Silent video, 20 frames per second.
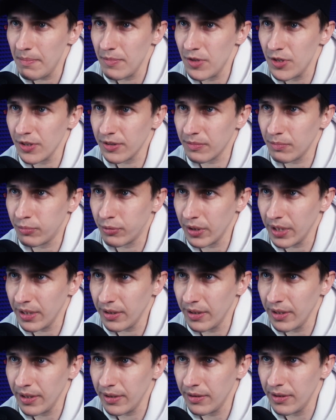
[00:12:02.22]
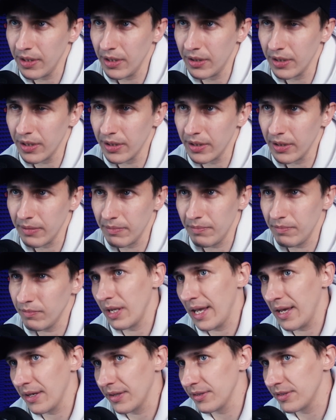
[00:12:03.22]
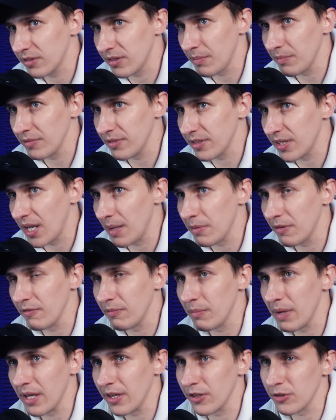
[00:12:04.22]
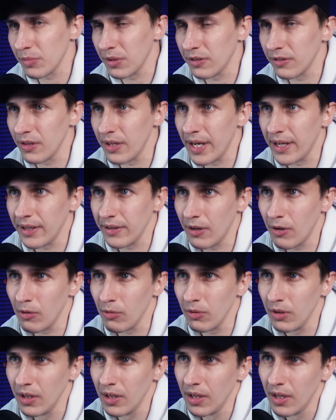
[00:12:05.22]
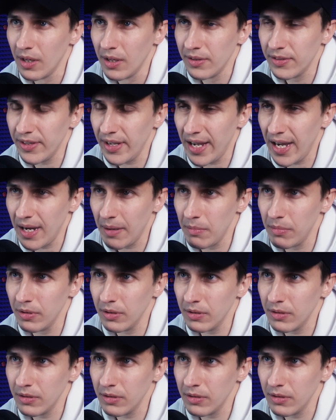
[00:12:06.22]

just pray that they are gonna add some type of management to that whole tab.